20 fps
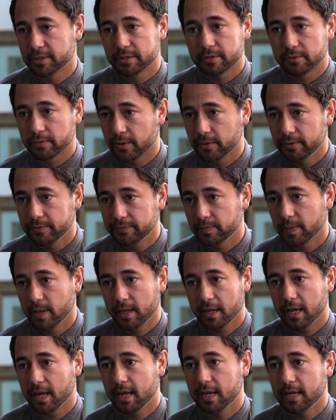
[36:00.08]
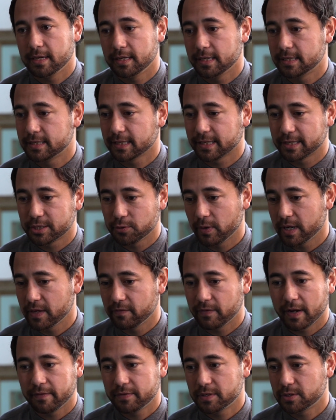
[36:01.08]
the Sarod, and it's like a
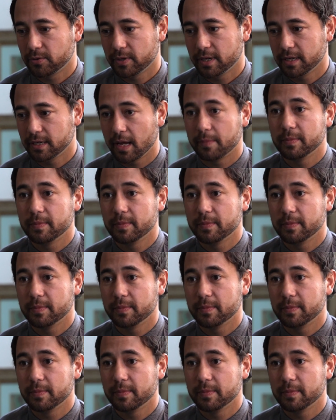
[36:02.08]
25 string.